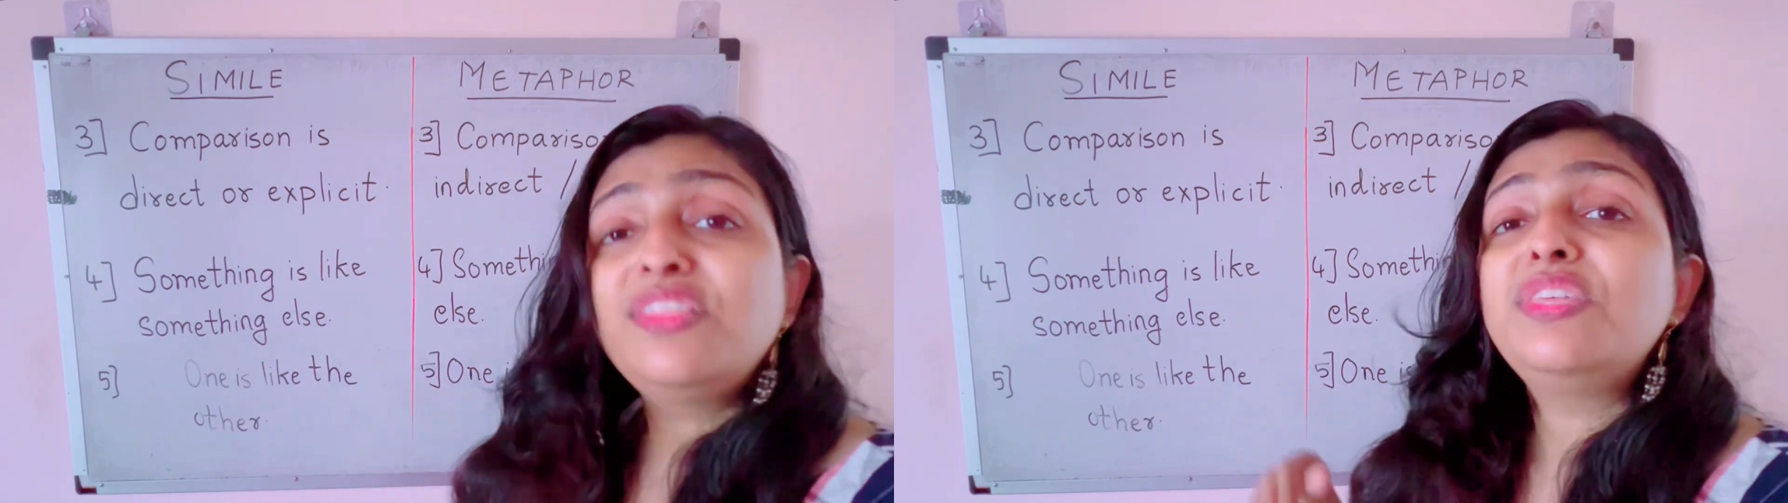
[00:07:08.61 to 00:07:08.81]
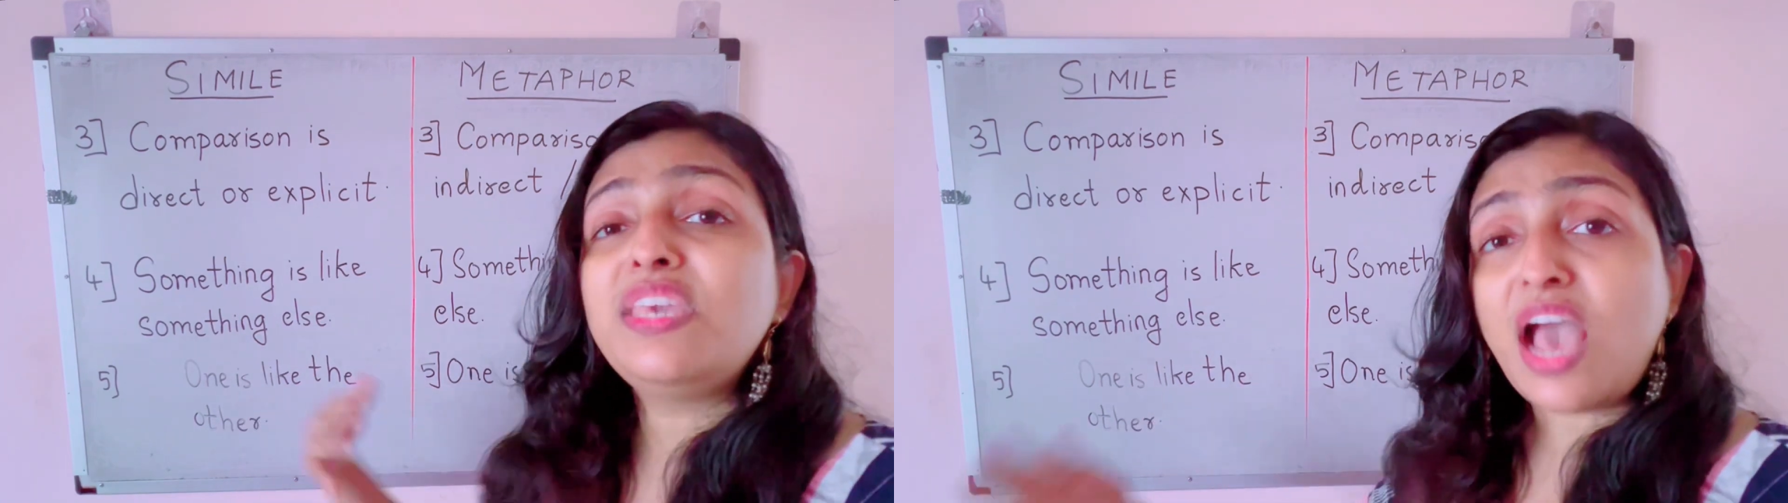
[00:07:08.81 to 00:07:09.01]

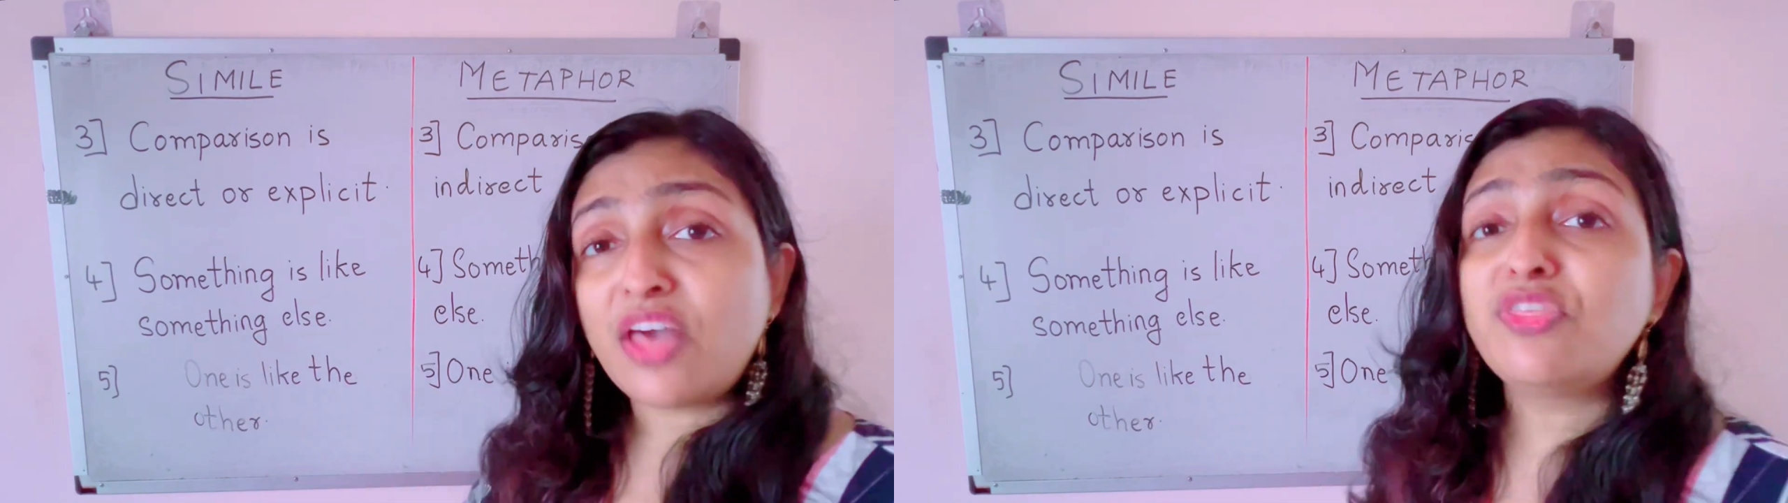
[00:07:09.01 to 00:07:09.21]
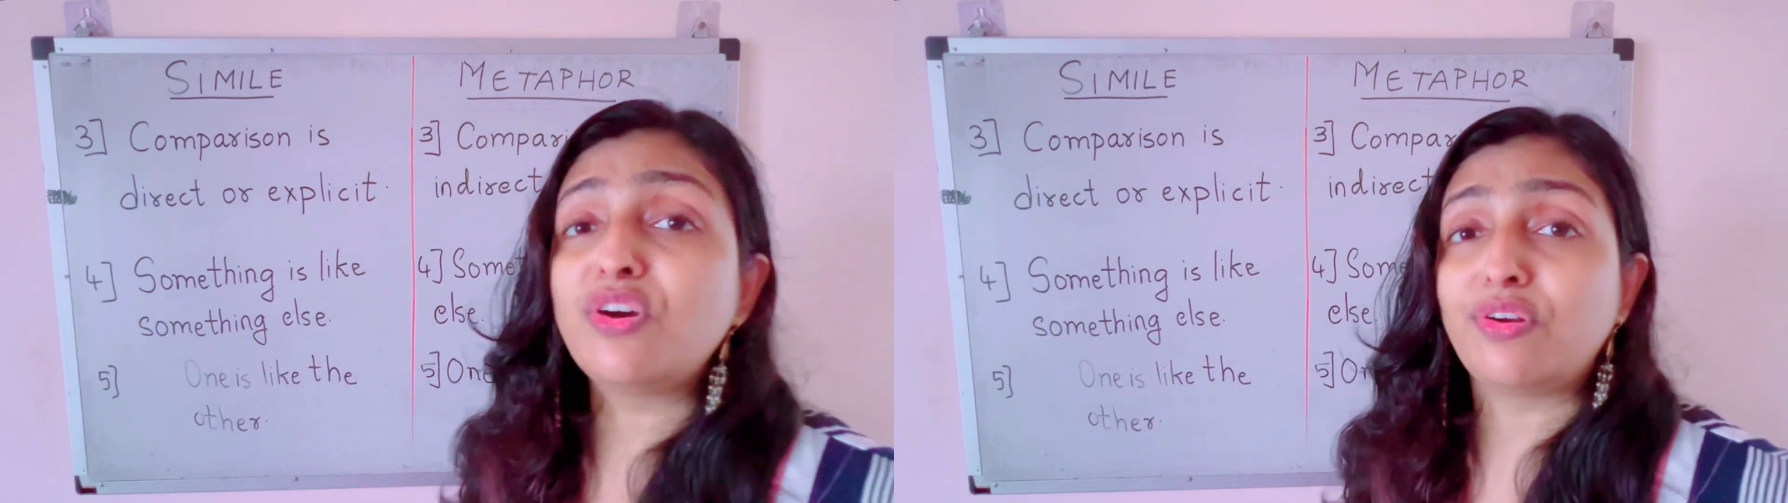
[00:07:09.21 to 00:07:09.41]
the
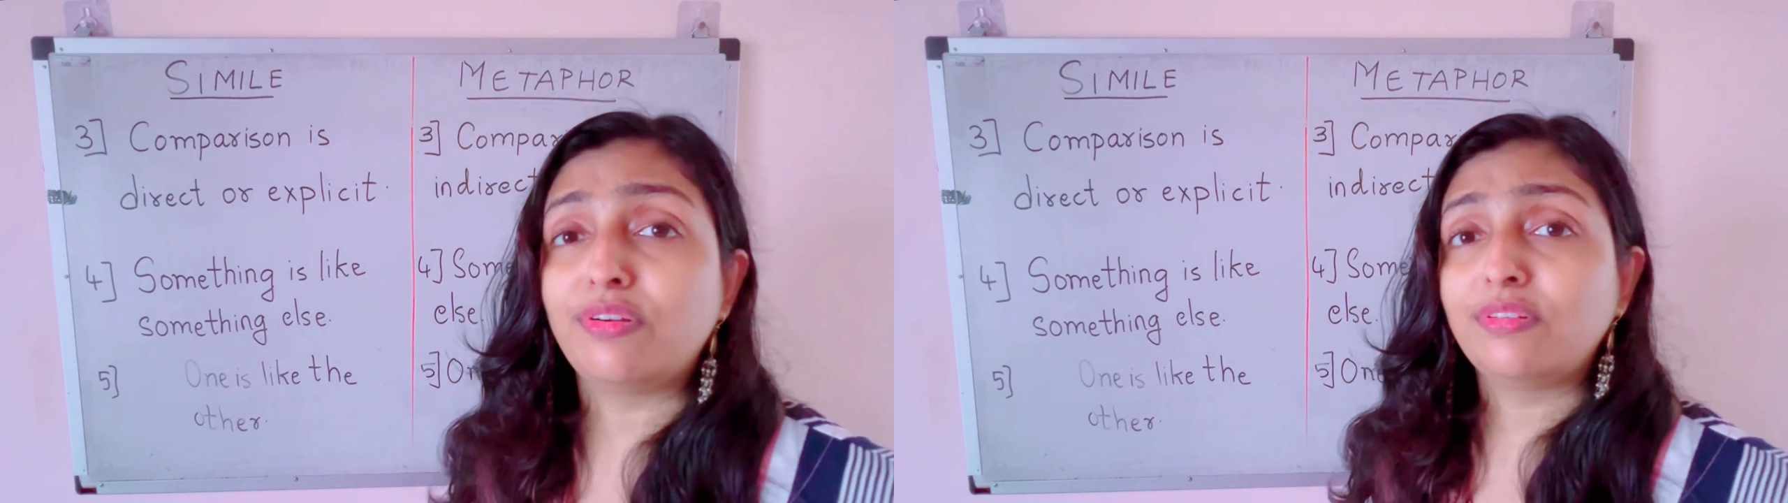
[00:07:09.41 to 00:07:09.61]
other.